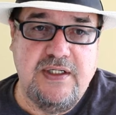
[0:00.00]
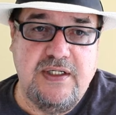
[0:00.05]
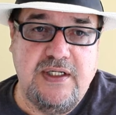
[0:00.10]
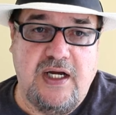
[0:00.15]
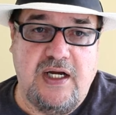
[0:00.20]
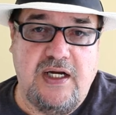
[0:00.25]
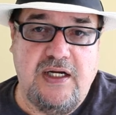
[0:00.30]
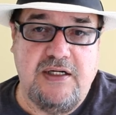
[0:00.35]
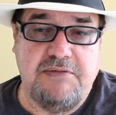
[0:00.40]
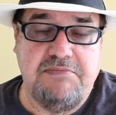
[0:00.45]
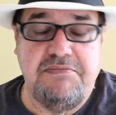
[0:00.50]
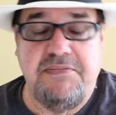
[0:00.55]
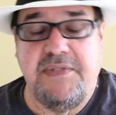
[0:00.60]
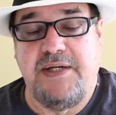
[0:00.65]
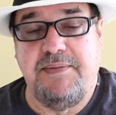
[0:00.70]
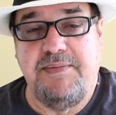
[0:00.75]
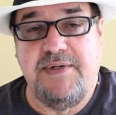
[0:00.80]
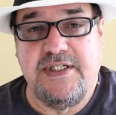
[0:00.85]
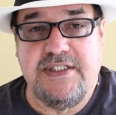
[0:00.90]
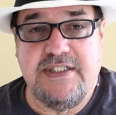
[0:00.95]
Uh,
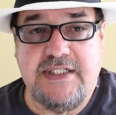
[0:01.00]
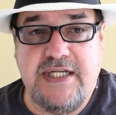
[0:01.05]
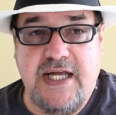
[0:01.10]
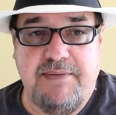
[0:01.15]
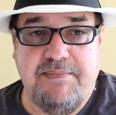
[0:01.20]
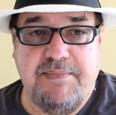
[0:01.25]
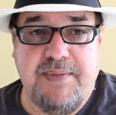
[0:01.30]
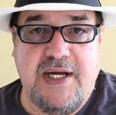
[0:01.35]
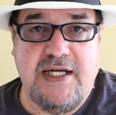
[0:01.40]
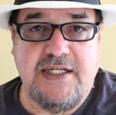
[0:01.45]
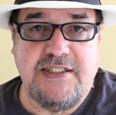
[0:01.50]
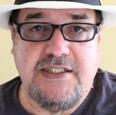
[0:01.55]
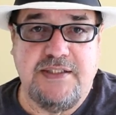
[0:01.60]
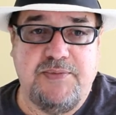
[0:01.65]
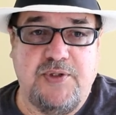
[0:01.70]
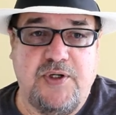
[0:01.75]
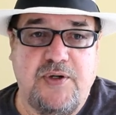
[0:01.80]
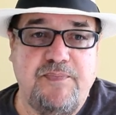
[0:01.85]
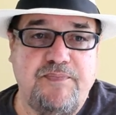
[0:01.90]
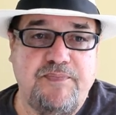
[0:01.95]
maybe it's not possible.